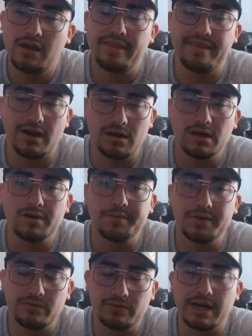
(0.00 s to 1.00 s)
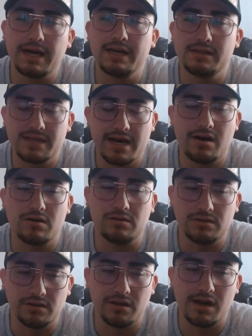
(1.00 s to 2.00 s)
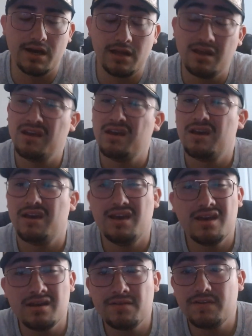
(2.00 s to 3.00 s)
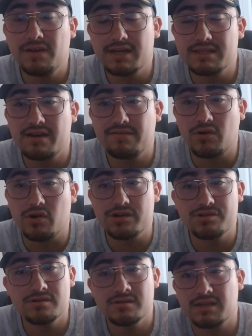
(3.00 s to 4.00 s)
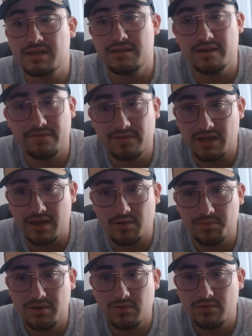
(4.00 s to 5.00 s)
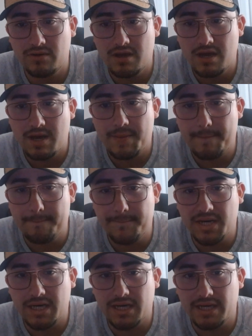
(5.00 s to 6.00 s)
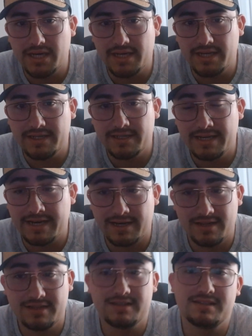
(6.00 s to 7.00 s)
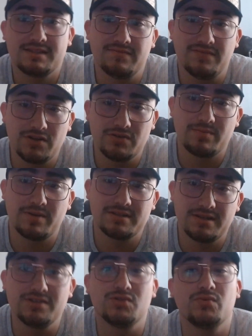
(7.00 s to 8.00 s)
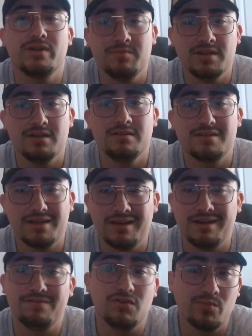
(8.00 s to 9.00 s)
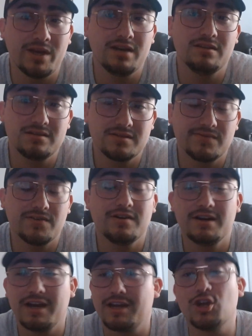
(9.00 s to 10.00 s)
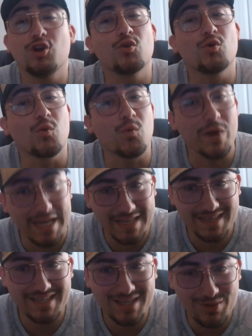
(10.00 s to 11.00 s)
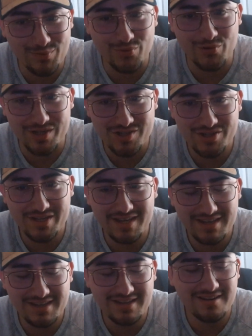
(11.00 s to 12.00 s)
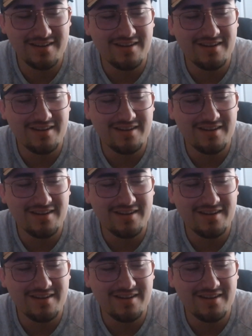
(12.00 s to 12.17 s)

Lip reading: That'll help you guys out a lot. And if you guys have questions, I could definitely help you. But yeah, this video is about to hit 20 minutes, and if you made it this far, I greatly appreciate it.